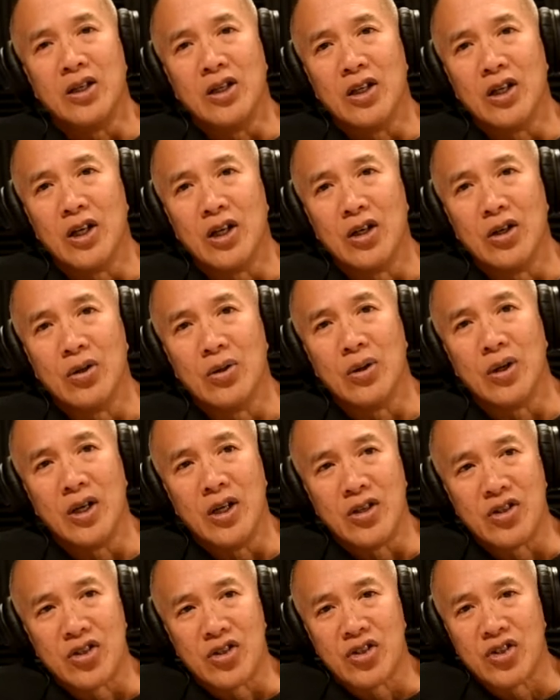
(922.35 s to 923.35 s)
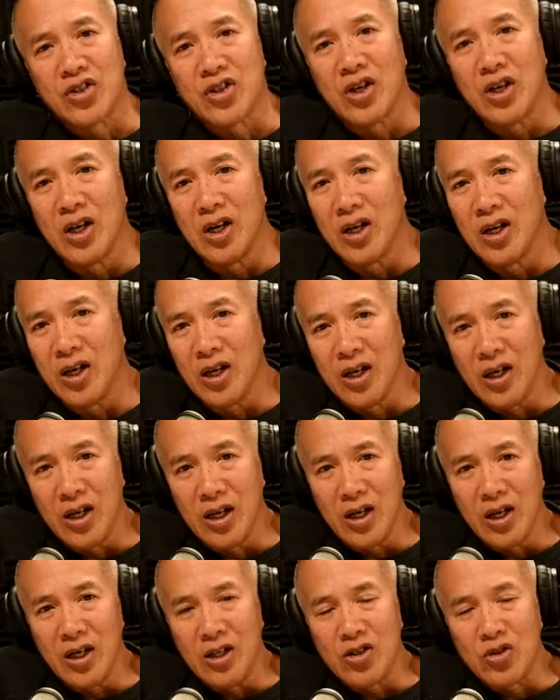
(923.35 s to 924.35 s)
You know, it's
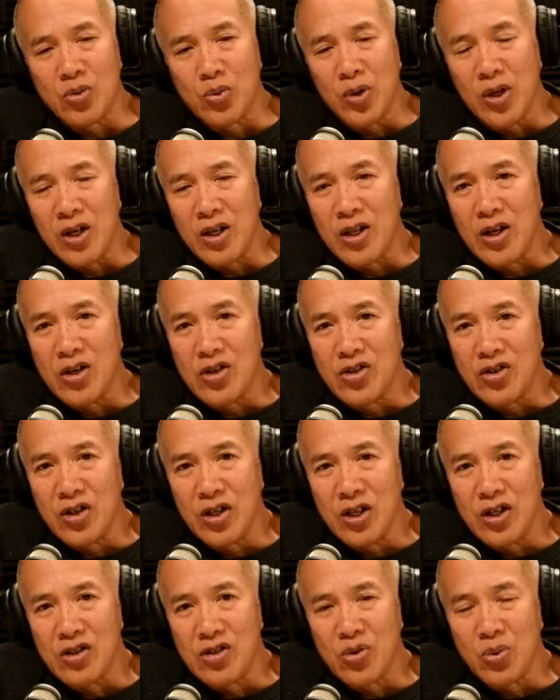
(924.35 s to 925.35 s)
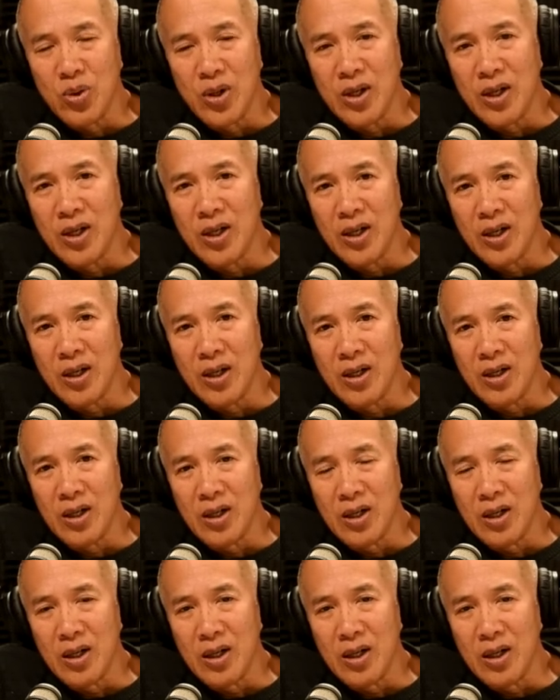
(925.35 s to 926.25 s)
it's one of those things where